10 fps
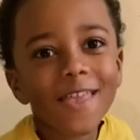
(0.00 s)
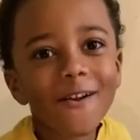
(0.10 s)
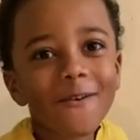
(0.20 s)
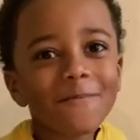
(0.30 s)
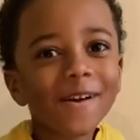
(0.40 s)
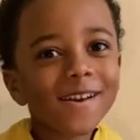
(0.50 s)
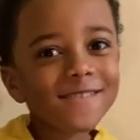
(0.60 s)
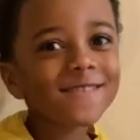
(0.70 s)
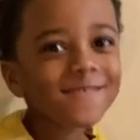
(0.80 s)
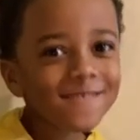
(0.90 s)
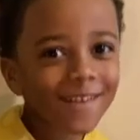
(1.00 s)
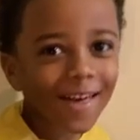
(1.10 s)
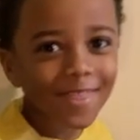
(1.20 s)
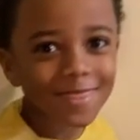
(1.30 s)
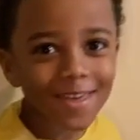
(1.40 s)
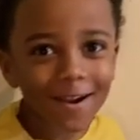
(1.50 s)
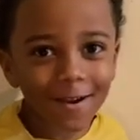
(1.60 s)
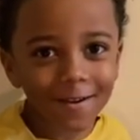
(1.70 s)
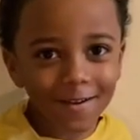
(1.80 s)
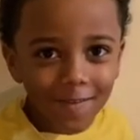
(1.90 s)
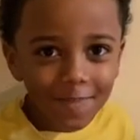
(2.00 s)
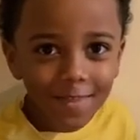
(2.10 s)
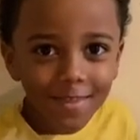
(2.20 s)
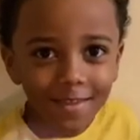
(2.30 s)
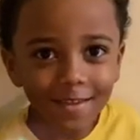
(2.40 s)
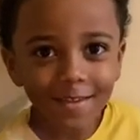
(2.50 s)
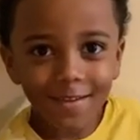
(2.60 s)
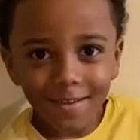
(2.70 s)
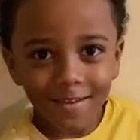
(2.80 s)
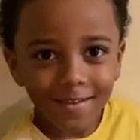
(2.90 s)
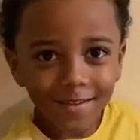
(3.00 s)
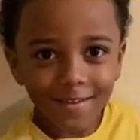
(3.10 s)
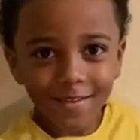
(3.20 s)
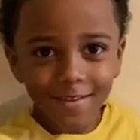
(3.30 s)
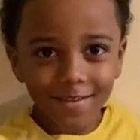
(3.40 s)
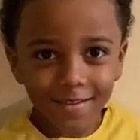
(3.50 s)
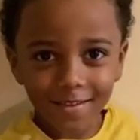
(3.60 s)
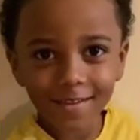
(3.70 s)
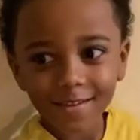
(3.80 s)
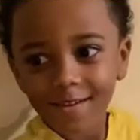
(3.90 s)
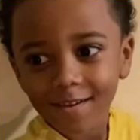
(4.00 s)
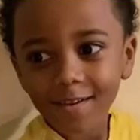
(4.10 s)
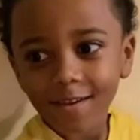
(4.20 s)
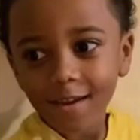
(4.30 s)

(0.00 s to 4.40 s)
No, what did you guys say? I got. I told you I'm gonna say the same thing back to you.